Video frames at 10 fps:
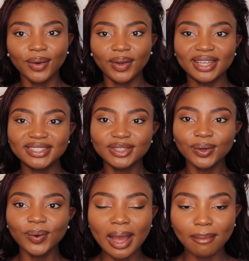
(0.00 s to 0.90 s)
Okay,
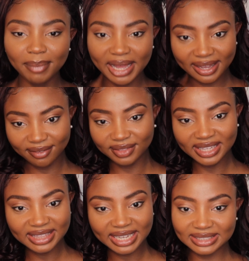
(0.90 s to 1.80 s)
so I'm back. I've
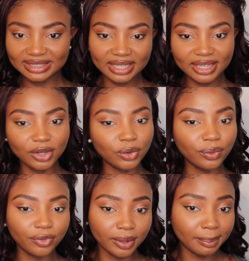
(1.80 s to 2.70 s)
let that sit and
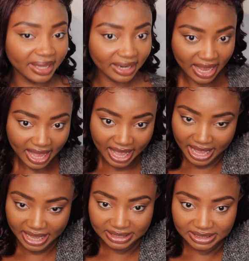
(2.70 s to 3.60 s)
cool for a bit,
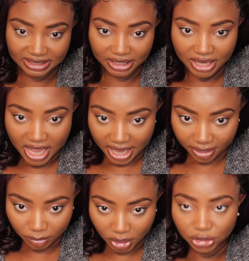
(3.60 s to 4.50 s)
and
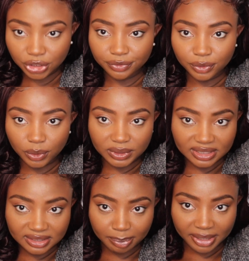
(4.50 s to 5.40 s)
I'm not sure if you
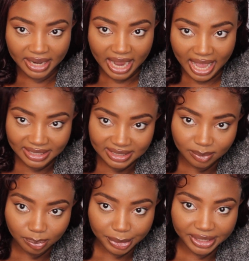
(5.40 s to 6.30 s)
noticed, but I
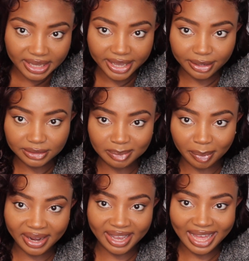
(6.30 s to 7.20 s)
didn't put
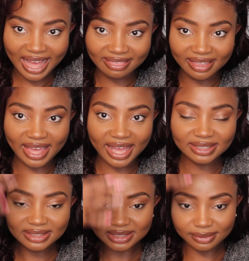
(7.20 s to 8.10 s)
hairspray at the
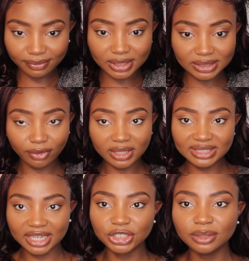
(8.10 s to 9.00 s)
ends for this front
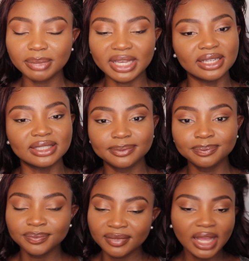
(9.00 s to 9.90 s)
section because
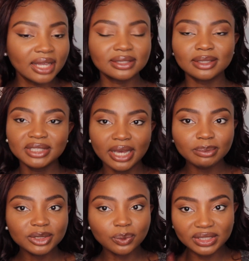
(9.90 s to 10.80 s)

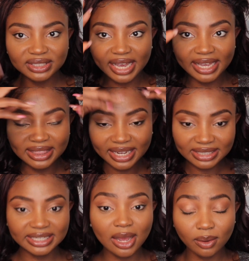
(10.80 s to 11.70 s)
sometimes once I let
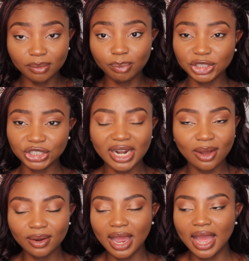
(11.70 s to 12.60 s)
it down and brush it
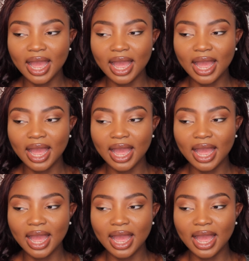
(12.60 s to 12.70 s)
out,